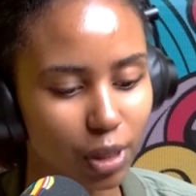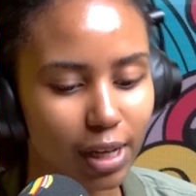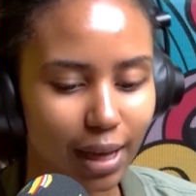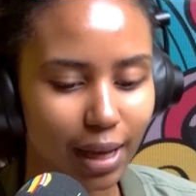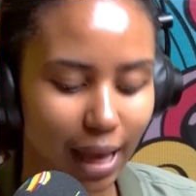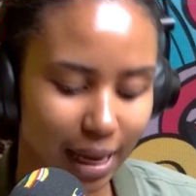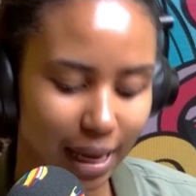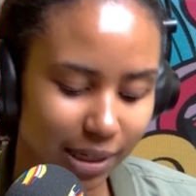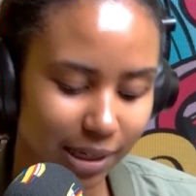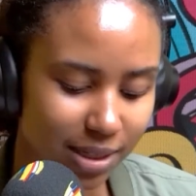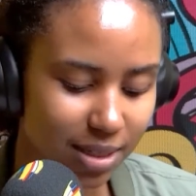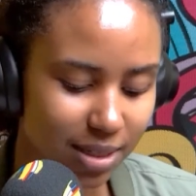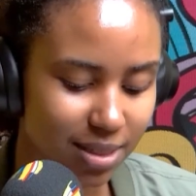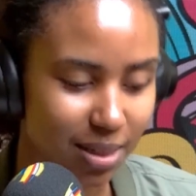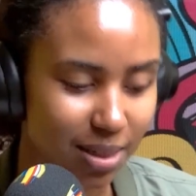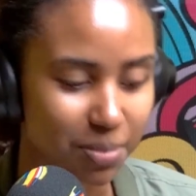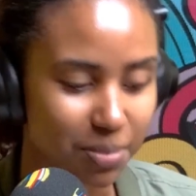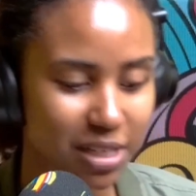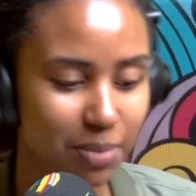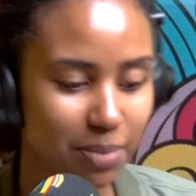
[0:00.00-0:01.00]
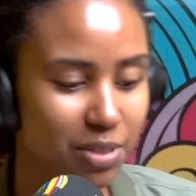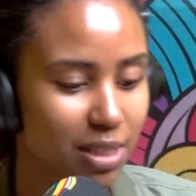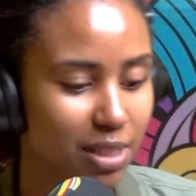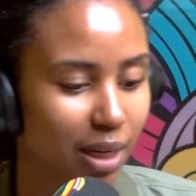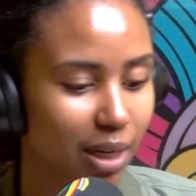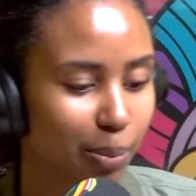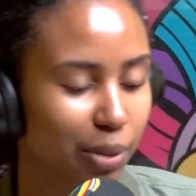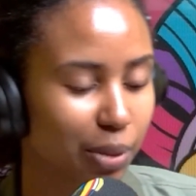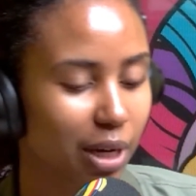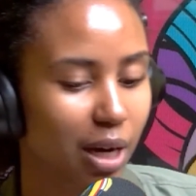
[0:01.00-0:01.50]
Mm-hmm. And sometimes it
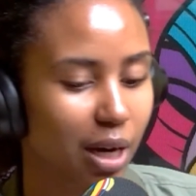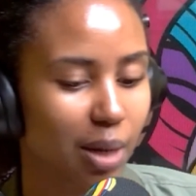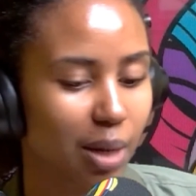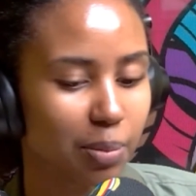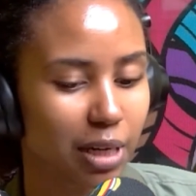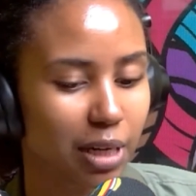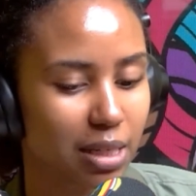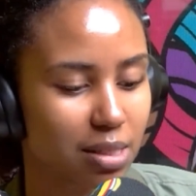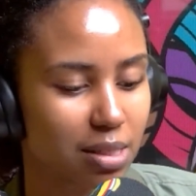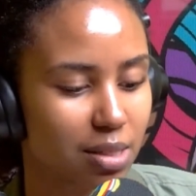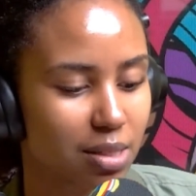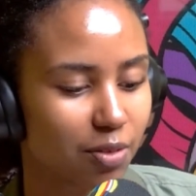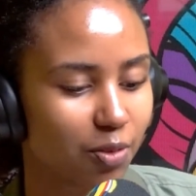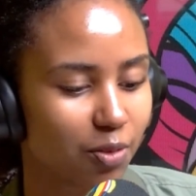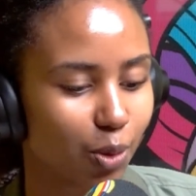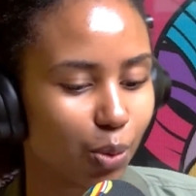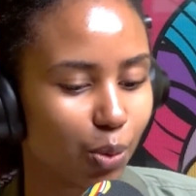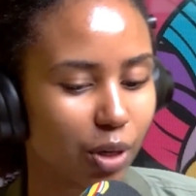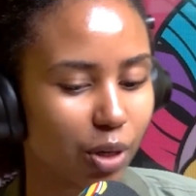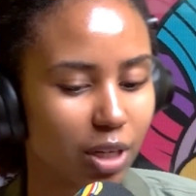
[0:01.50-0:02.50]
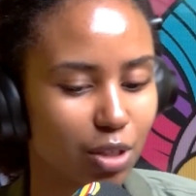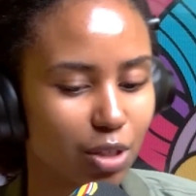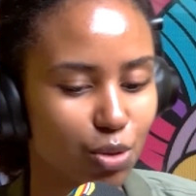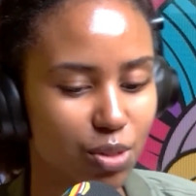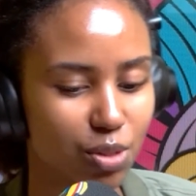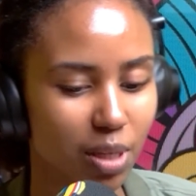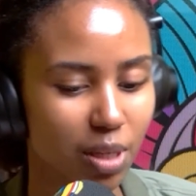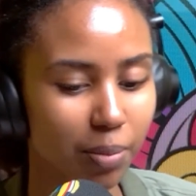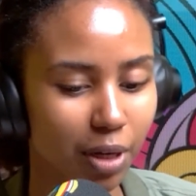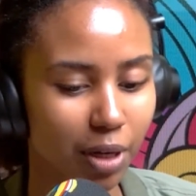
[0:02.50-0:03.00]
can be harmless if you're going into
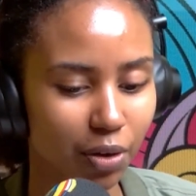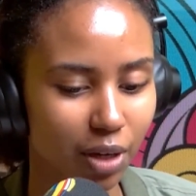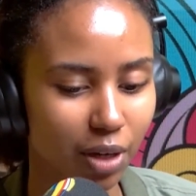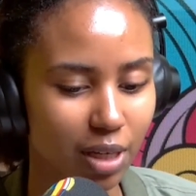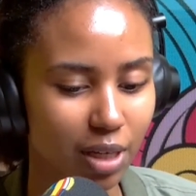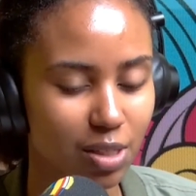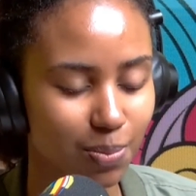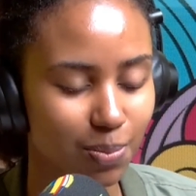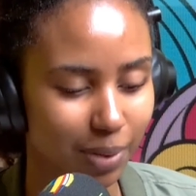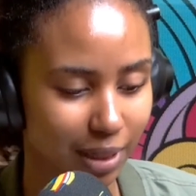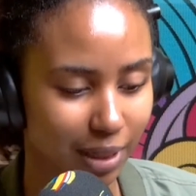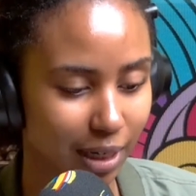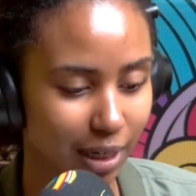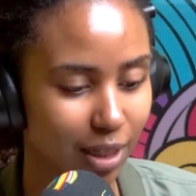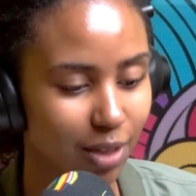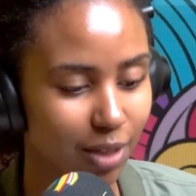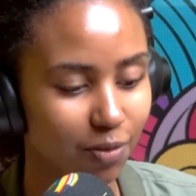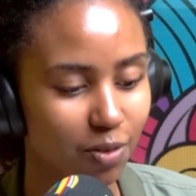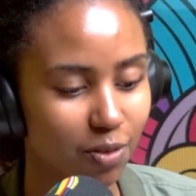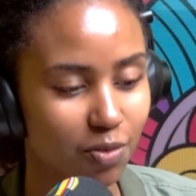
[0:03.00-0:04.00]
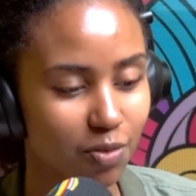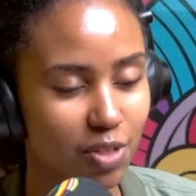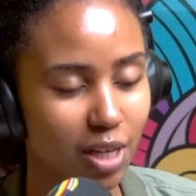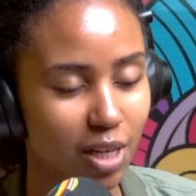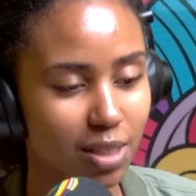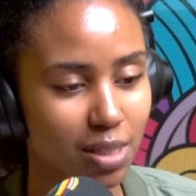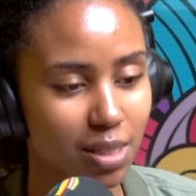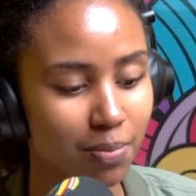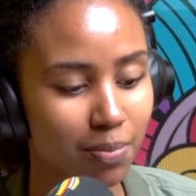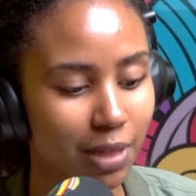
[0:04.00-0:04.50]
some careers. But like if you've
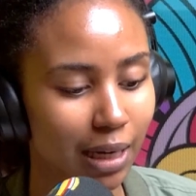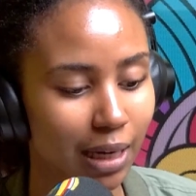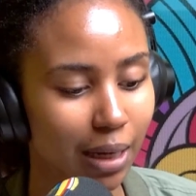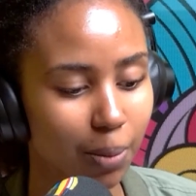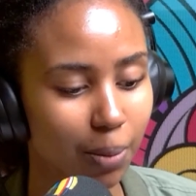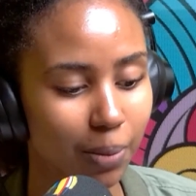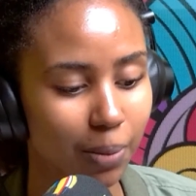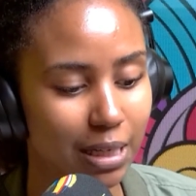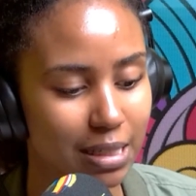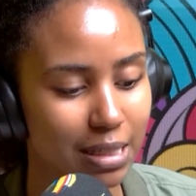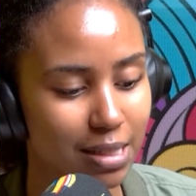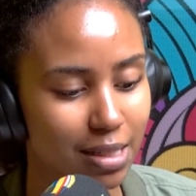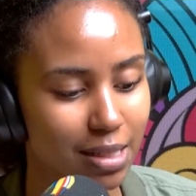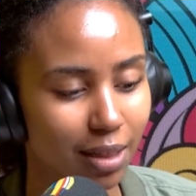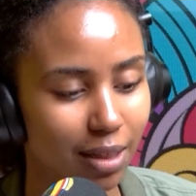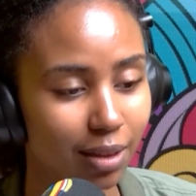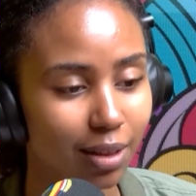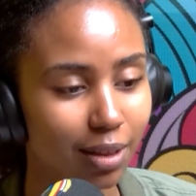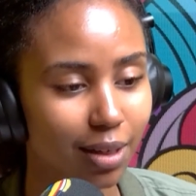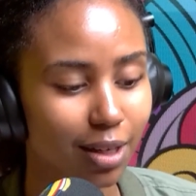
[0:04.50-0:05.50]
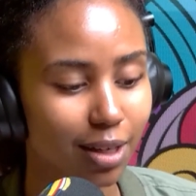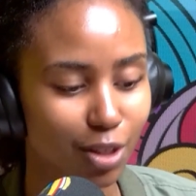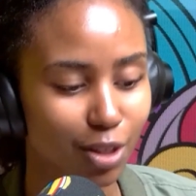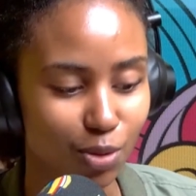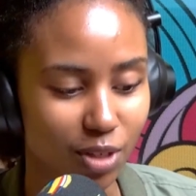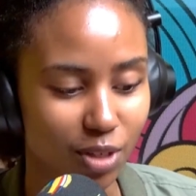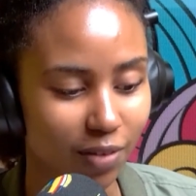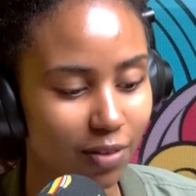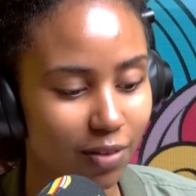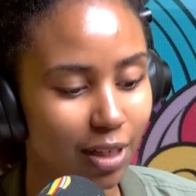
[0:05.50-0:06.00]
said something like medicine,
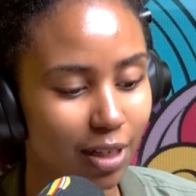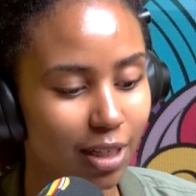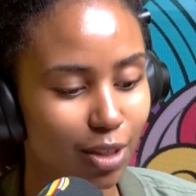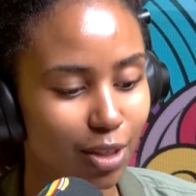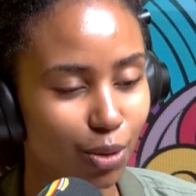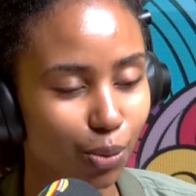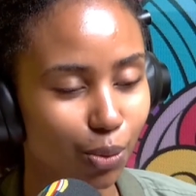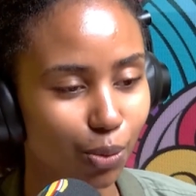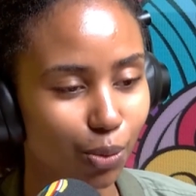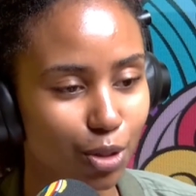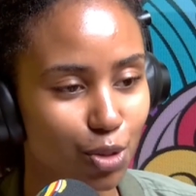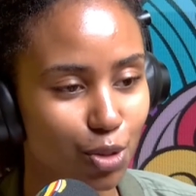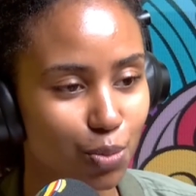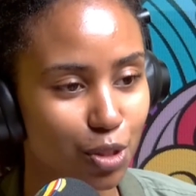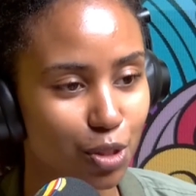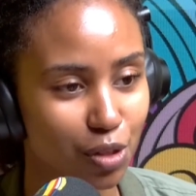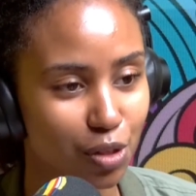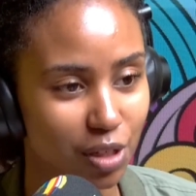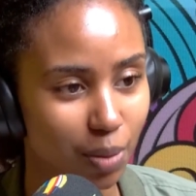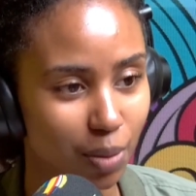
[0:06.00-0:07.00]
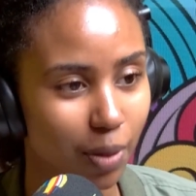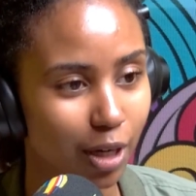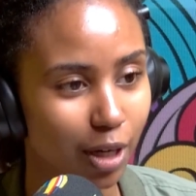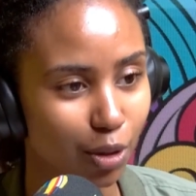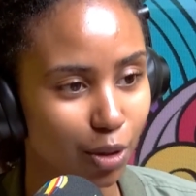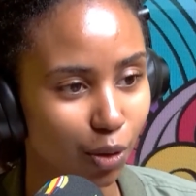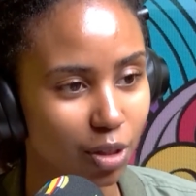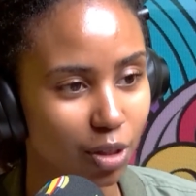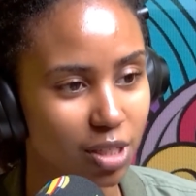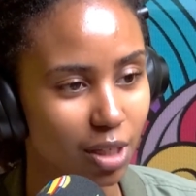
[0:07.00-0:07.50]
you definitely don't want to be treated by a
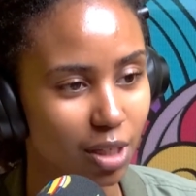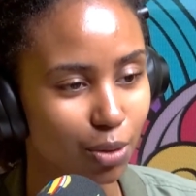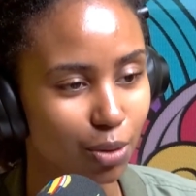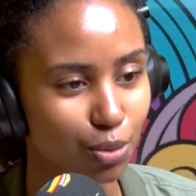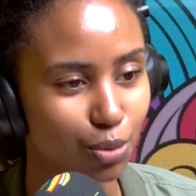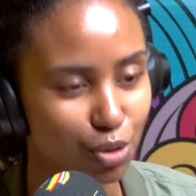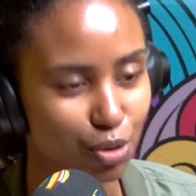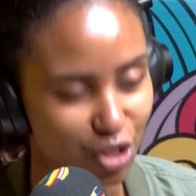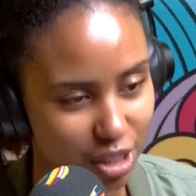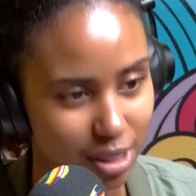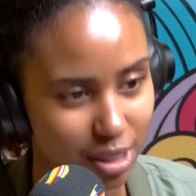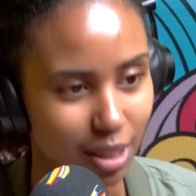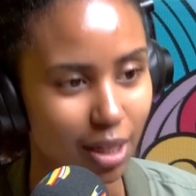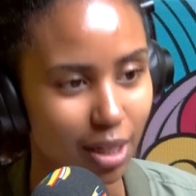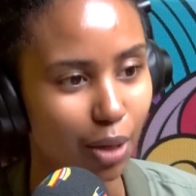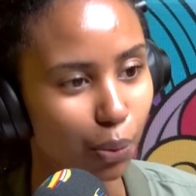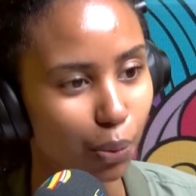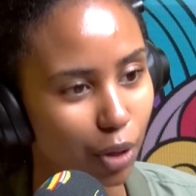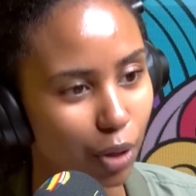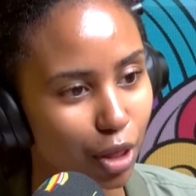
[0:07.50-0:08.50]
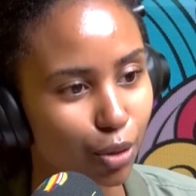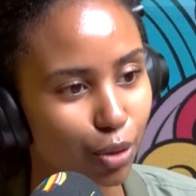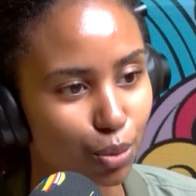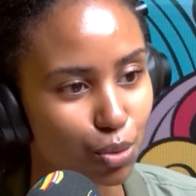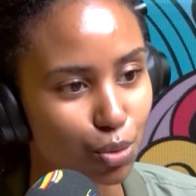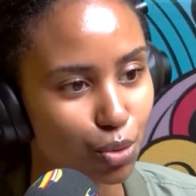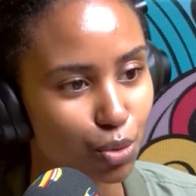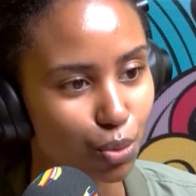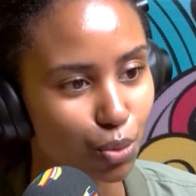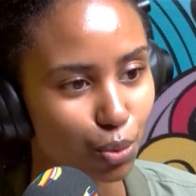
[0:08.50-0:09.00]
doctor who cheated mm-hmm. their way through
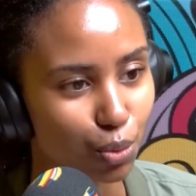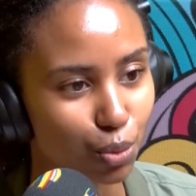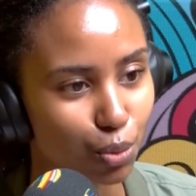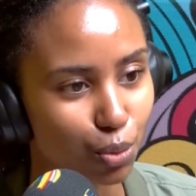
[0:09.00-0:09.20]
school.